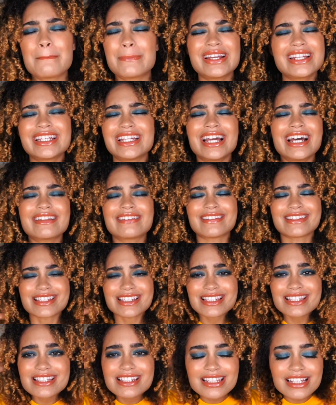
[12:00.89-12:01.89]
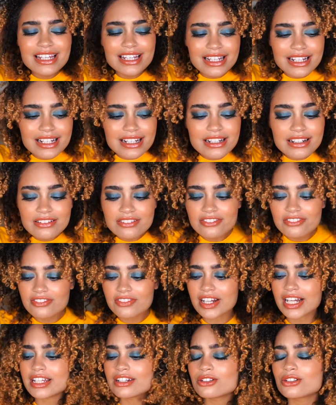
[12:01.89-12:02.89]
But yeah, this is the
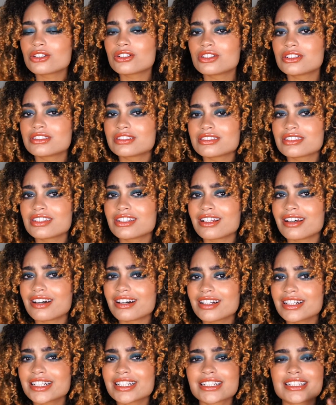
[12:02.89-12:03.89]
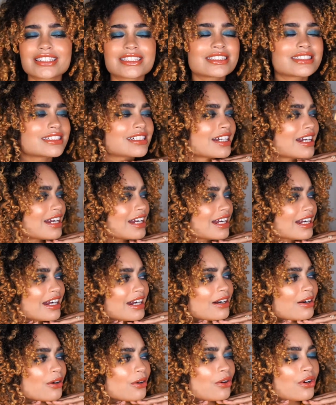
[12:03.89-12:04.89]
final look.
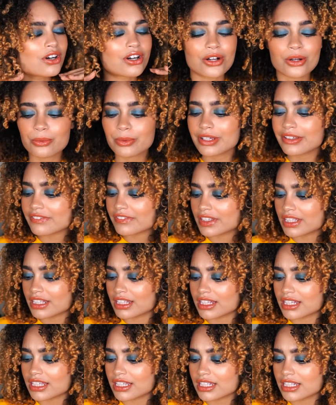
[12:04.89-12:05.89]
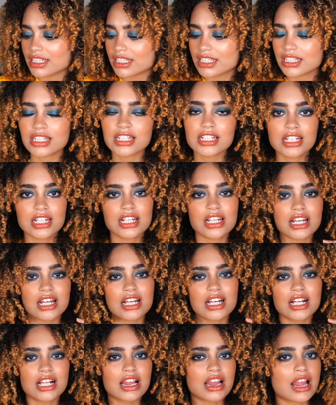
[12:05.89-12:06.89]
How are we feeling?
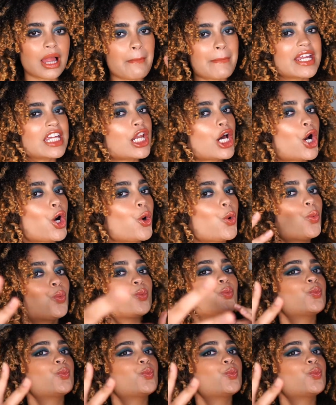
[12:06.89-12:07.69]
Let me know.